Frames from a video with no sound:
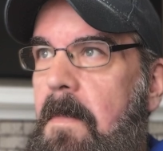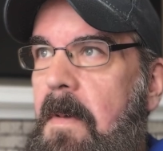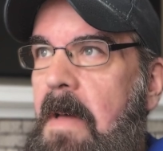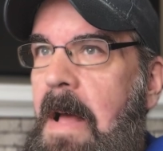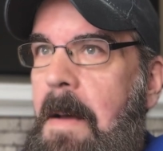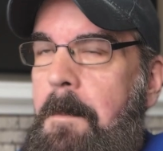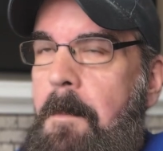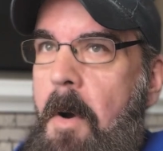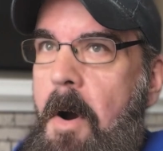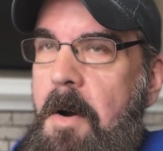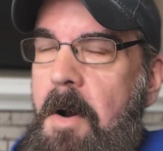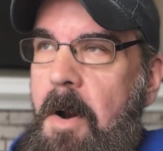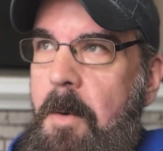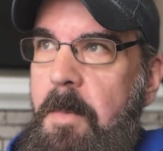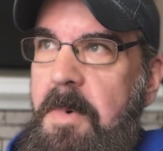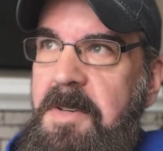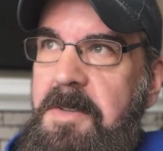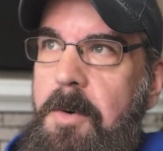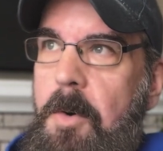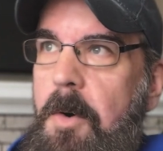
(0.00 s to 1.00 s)
at Mardon
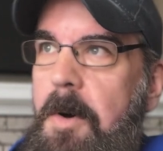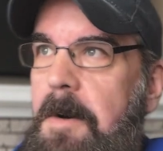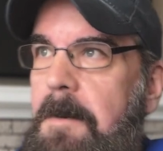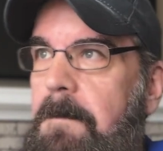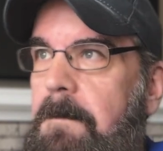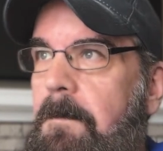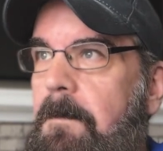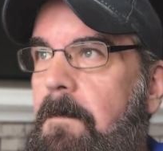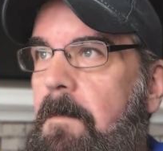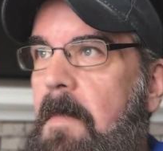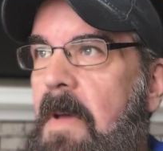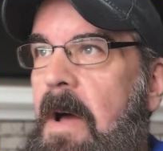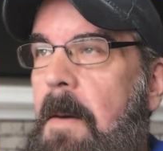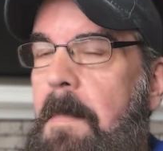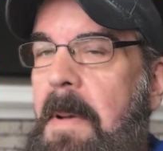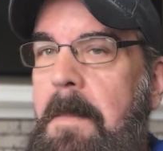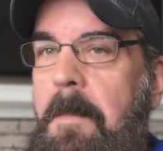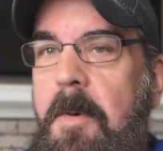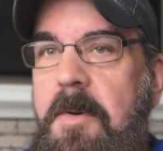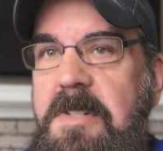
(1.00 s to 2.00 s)
Resort
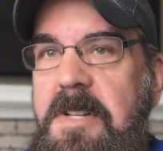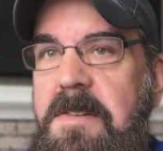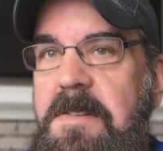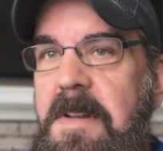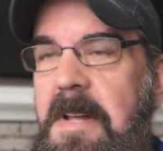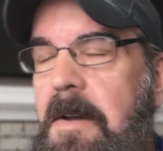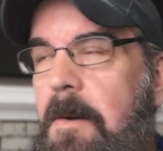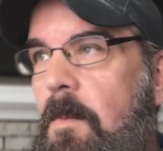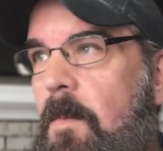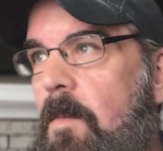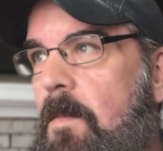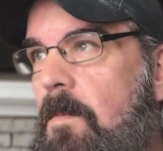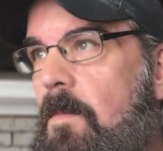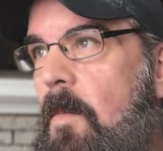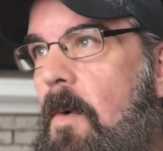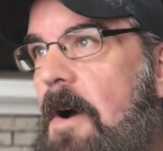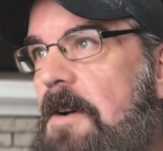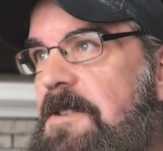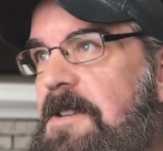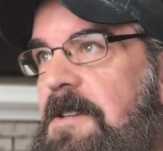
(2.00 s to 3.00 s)
out by Moses Lake,
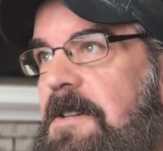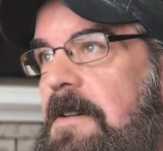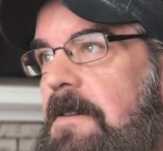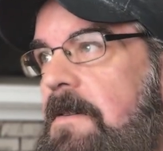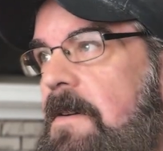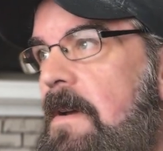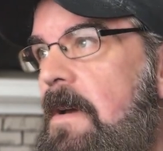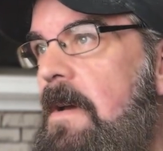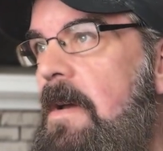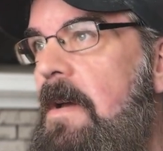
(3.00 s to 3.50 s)
Washington.